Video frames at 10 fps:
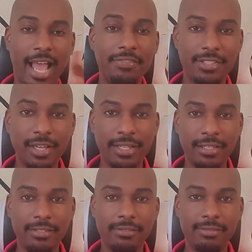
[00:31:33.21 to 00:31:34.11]
I've
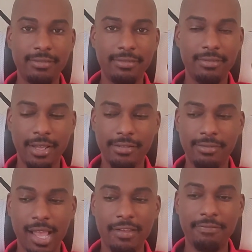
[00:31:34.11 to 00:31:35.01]
studied the
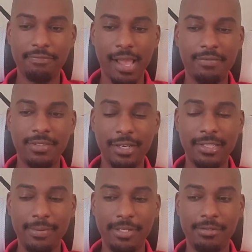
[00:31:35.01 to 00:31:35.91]

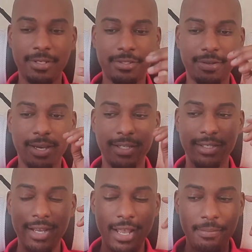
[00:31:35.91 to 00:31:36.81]
Picatrix, so I can.